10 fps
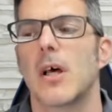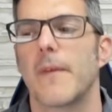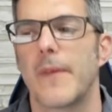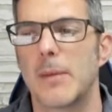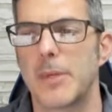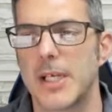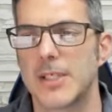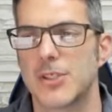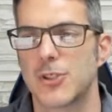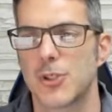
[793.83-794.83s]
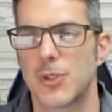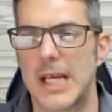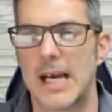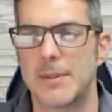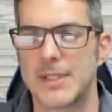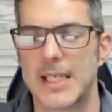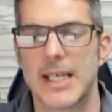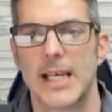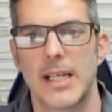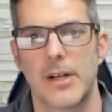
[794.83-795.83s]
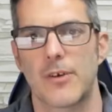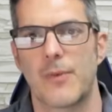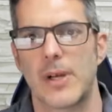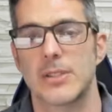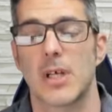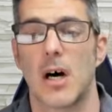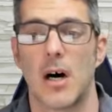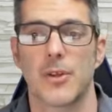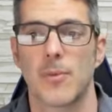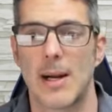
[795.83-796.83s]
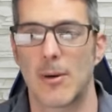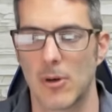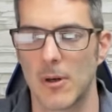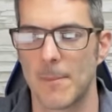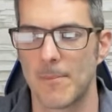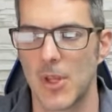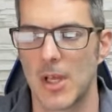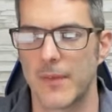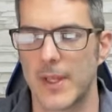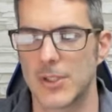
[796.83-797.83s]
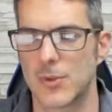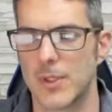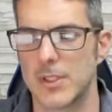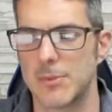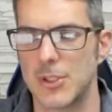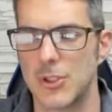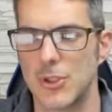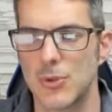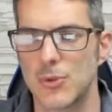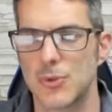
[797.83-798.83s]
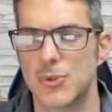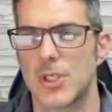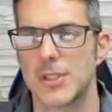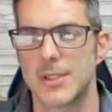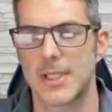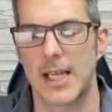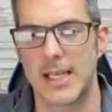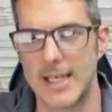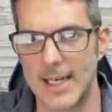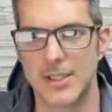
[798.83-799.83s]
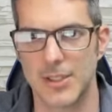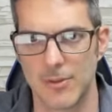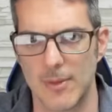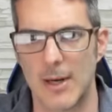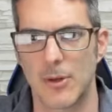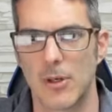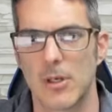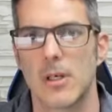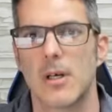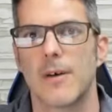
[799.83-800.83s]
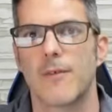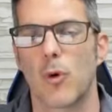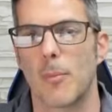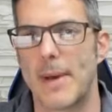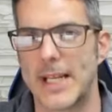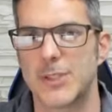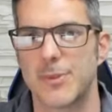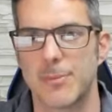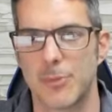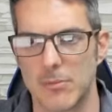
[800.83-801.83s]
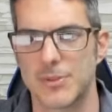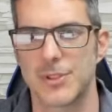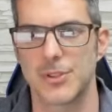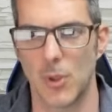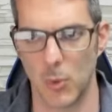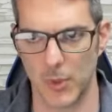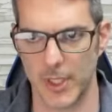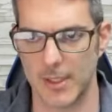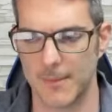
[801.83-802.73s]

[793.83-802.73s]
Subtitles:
That means that you're going to have a dedicated interface on the router that is going to be used to connect to the router for management purposes only.